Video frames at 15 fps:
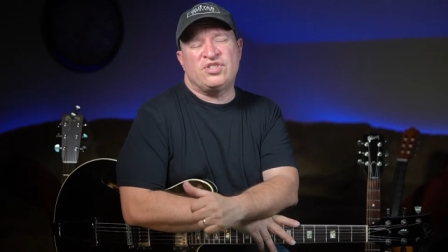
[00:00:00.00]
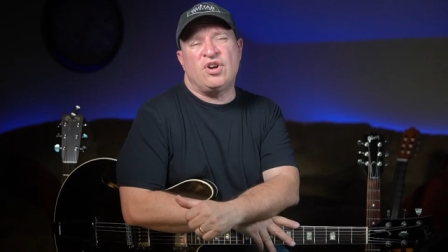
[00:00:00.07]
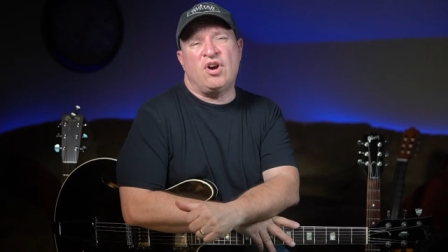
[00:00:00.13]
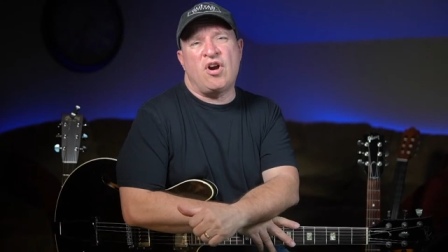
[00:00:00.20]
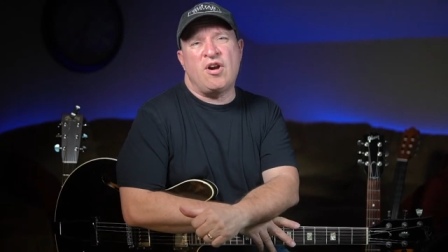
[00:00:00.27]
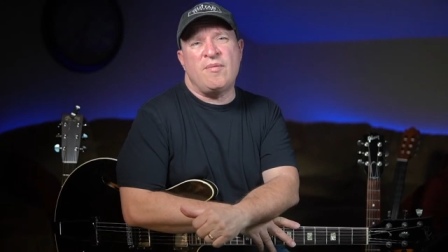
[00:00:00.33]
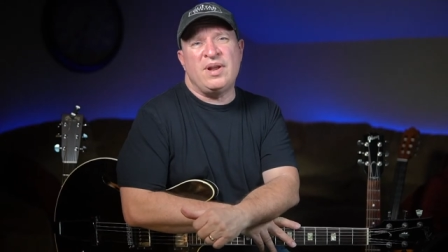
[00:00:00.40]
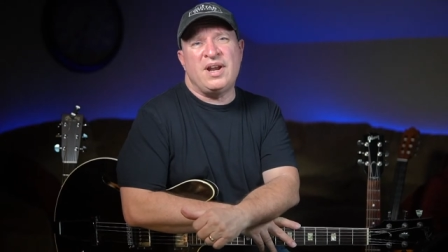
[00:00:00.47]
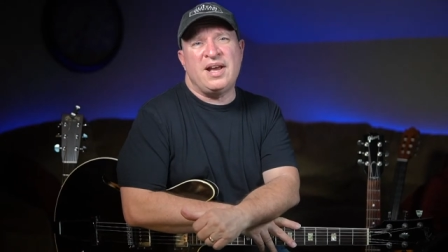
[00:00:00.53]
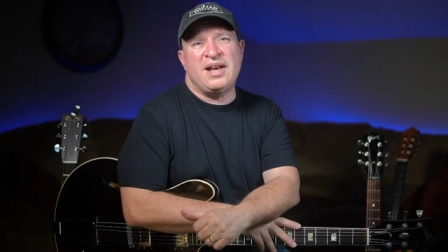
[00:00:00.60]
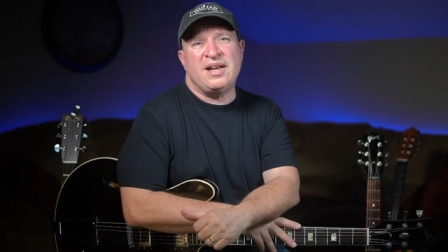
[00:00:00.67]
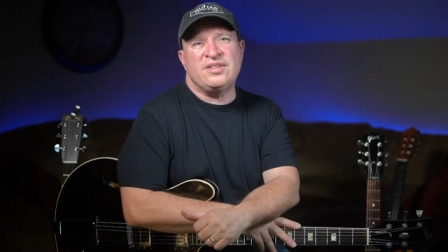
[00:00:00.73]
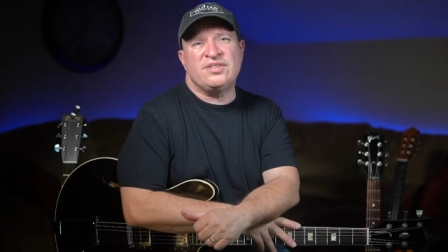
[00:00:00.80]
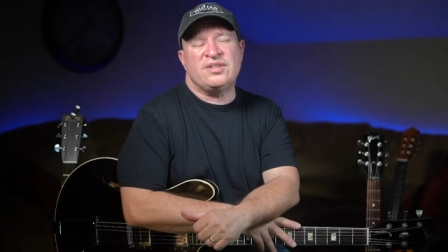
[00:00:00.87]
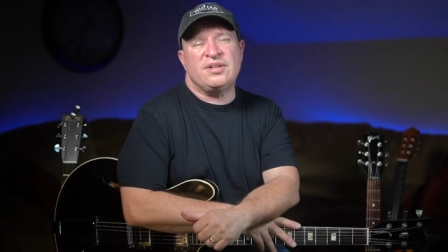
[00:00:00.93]
to
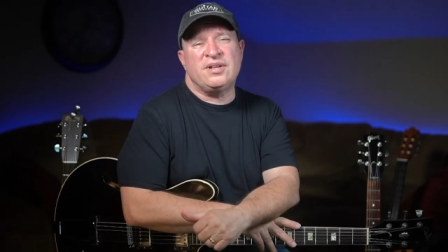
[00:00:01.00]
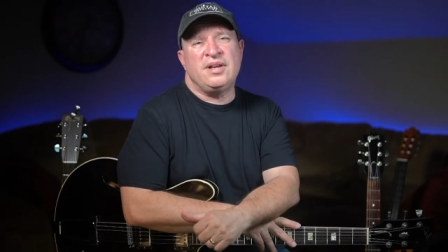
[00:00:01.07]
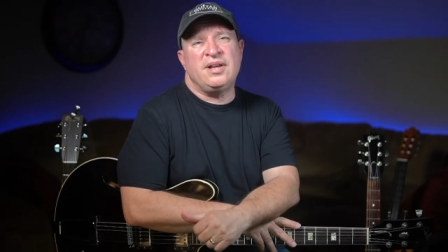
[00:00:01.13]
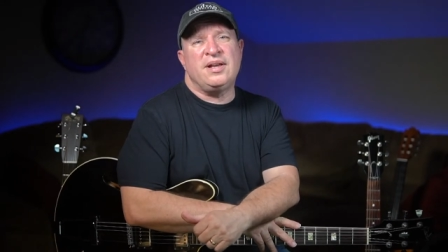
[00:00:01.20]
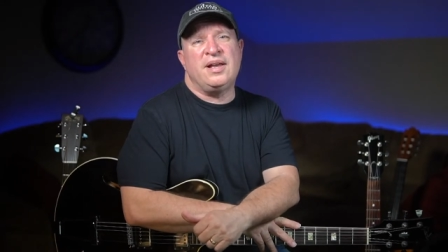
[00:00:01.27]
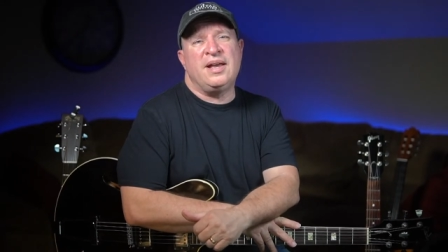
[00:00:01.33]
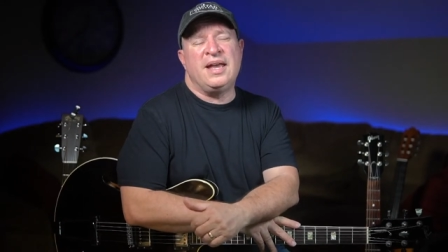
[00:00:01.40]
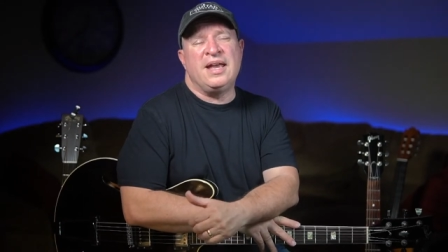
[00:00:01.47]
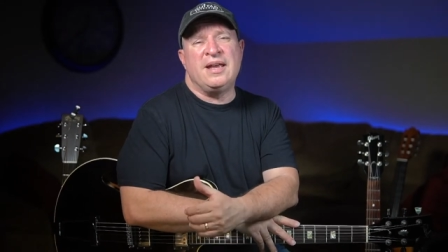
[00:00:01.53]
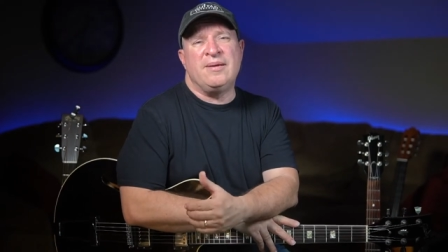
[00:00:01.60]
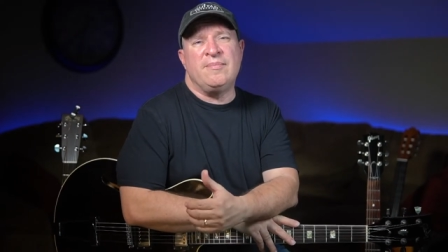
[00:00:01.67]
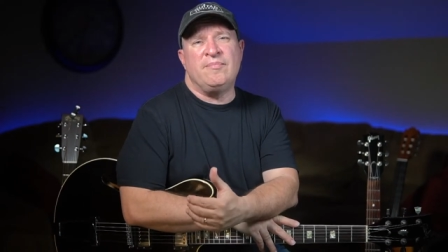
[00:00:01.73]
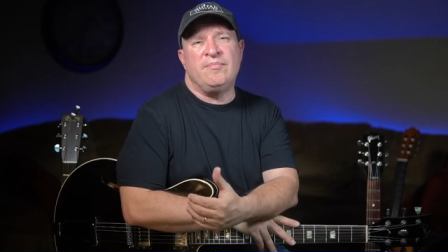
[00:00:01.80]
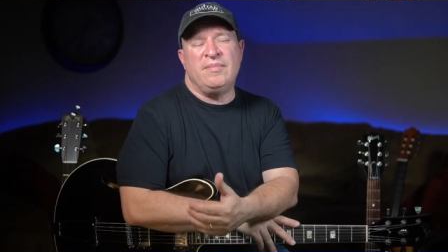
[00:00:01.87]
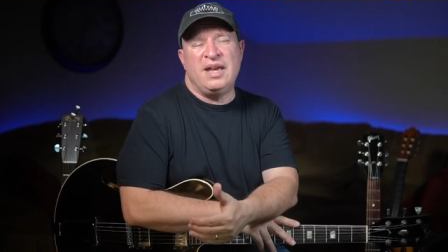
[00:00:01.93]
harmonize
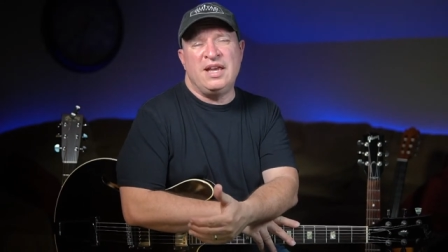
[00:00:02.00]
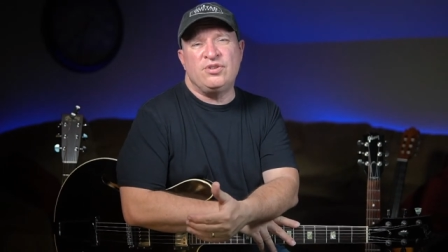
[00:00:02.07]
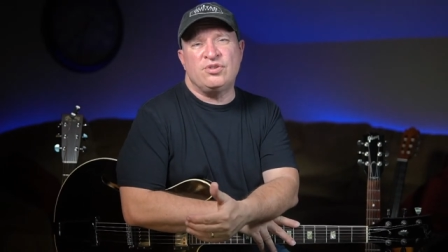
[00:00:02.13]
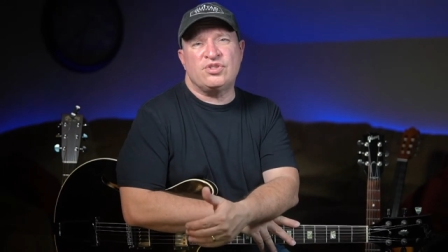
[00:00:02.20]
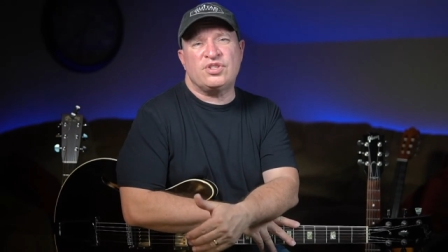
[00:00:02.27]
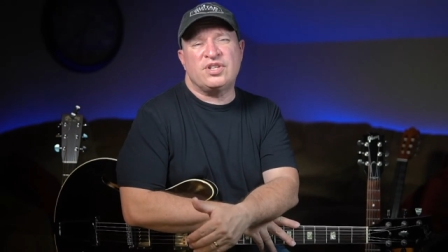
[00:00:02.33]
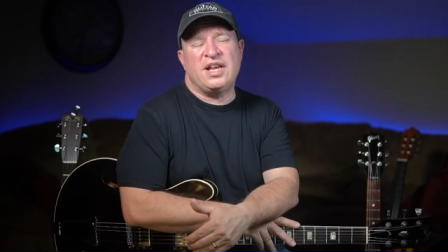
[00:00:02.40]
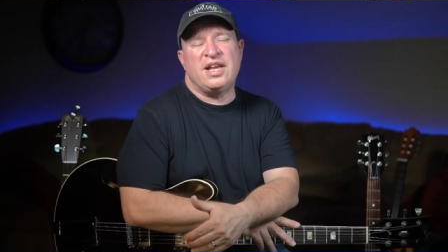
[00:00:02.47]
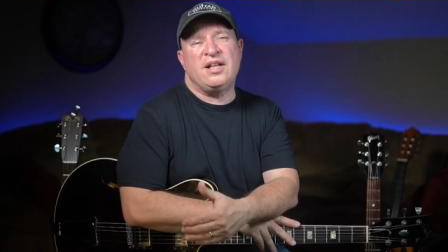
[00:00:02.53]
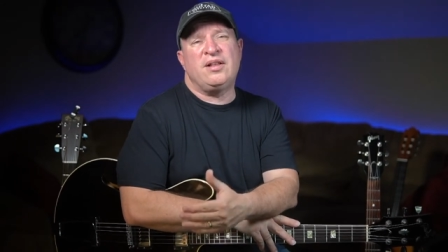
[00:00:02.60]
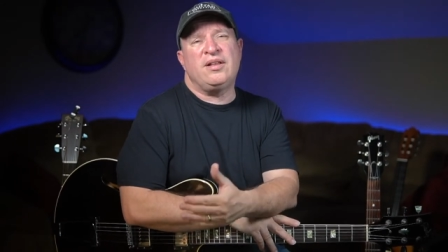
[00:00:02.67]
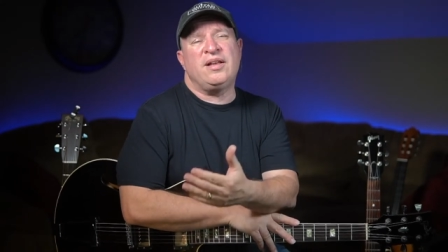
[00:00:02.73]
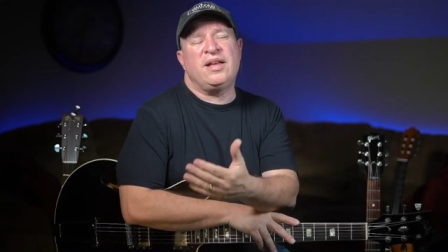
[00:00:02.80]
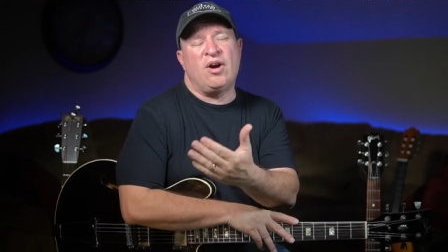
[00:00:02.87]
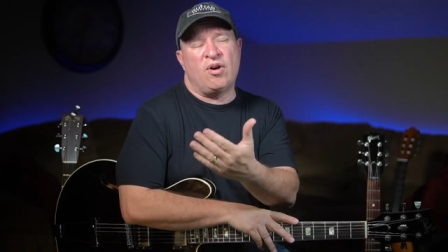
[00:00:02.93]
a major
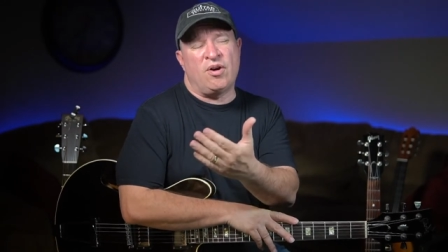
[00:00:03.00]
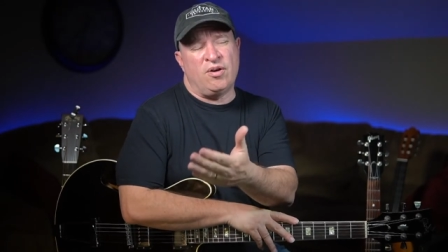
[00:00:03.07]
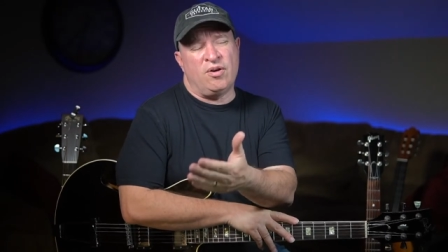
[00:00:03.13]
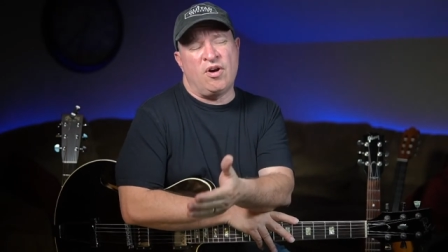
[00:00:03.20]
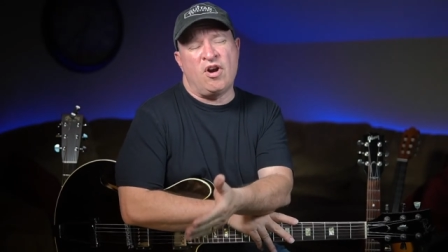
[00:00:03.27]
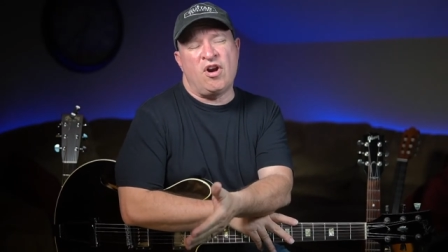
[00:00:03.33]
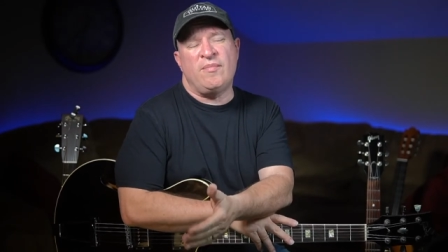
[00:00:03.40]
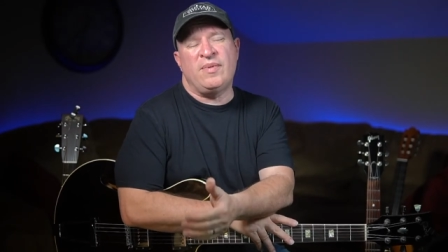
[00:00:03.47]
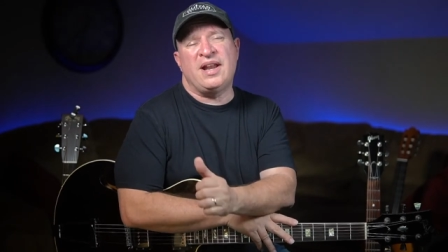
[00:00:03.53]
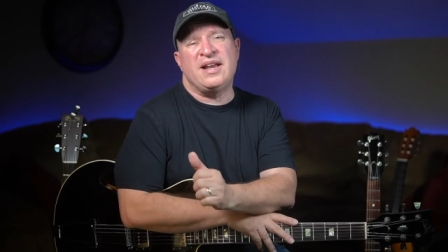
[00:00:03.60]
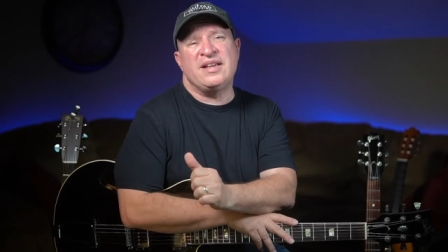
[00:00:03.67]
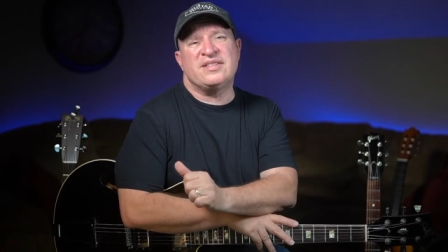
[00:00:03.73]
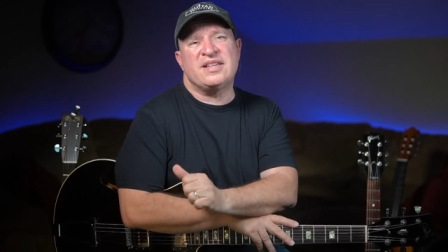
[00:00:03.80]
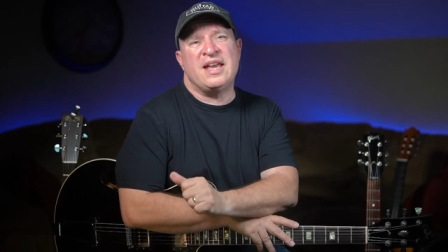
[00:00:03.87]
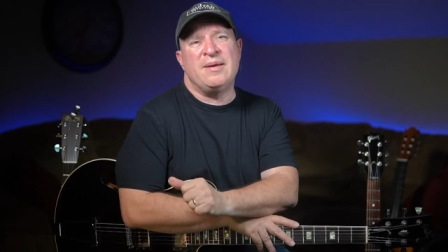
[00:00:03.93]
scale or, or
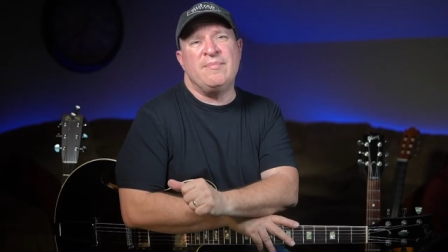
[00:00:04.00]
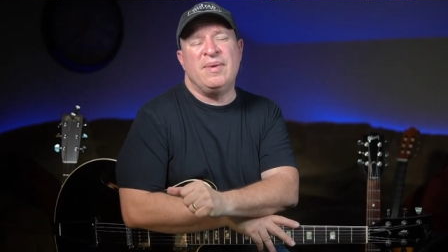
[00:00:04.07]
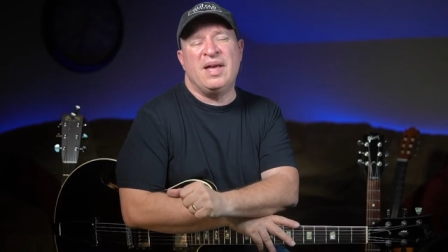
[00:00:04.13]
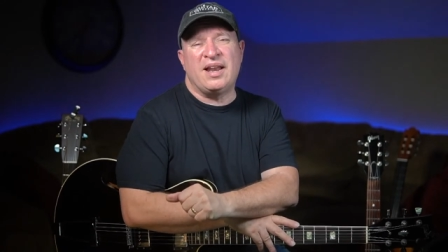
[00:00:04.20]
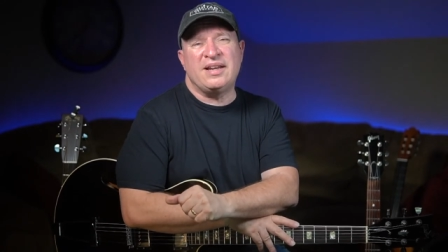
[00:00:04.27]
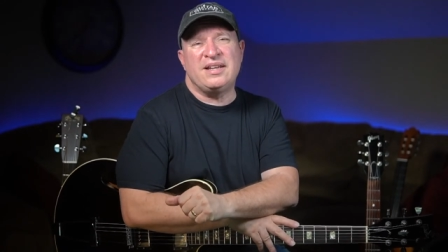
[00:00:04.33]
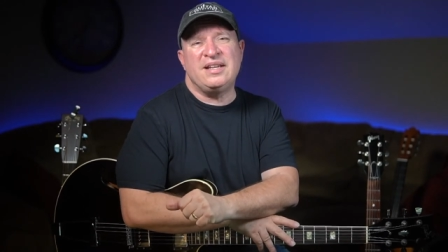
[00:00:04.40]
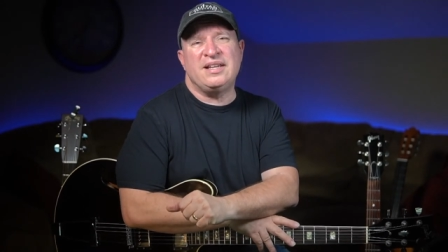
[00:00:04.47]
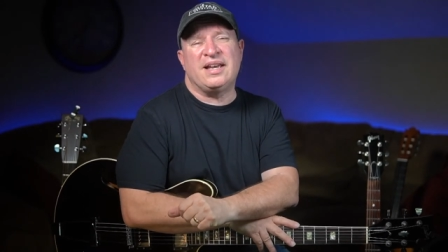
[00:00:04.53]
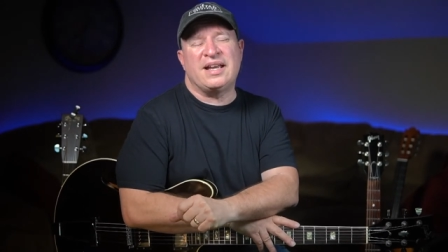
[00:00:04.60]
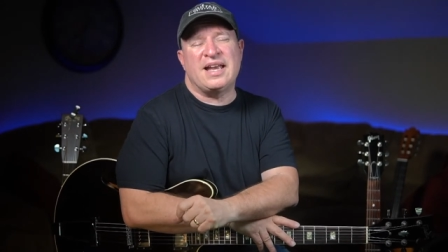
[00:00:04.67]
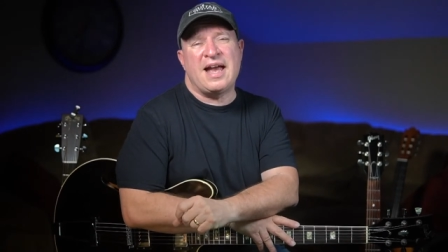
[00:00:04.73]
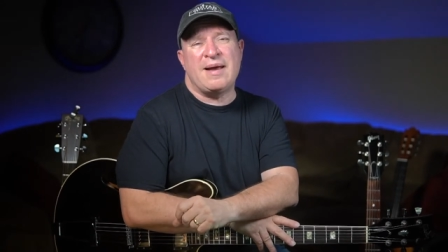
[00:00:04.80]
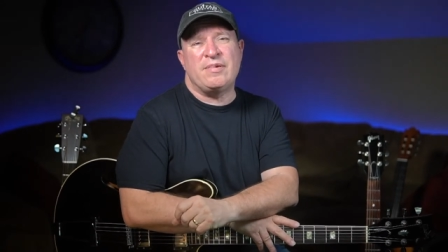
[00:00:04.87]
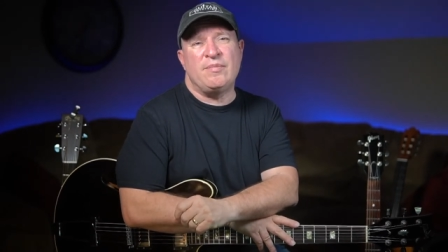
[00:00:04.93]
harmonize a melody
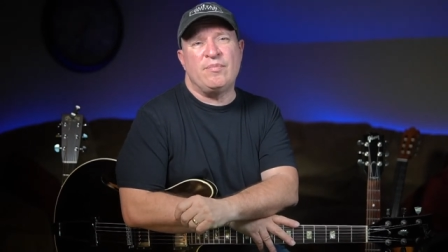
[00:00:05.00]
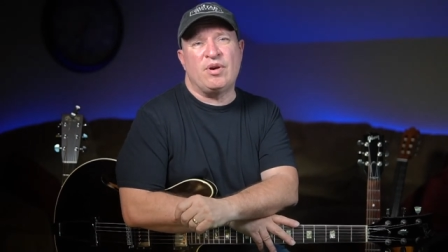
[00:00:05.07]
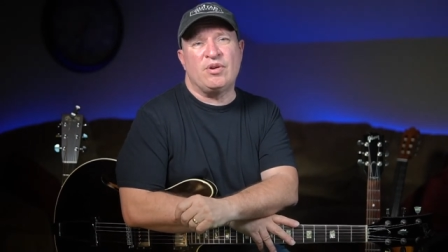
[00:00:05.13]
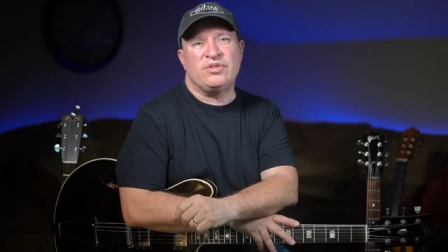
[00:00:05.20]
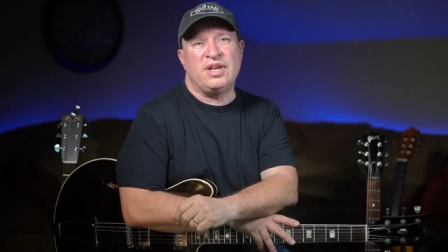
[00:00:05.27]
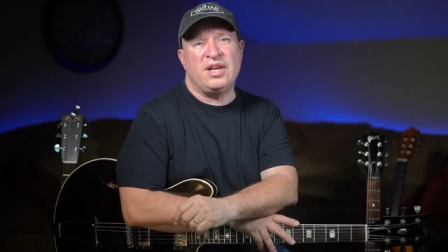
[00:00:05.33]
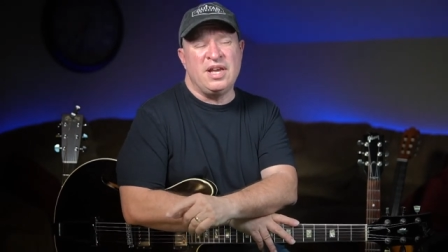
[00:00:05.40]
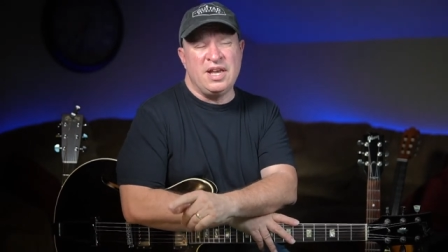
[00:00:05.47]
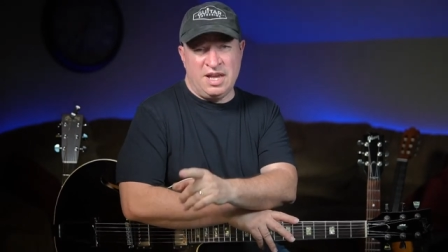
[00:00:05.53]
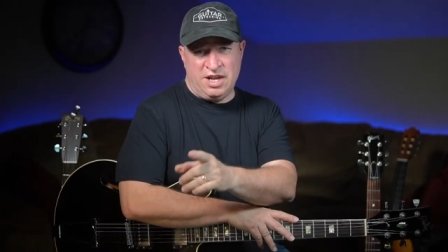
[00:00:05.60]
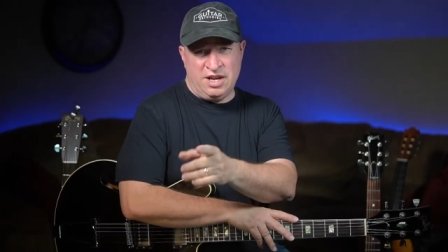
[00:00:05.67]
like Happy Birthday.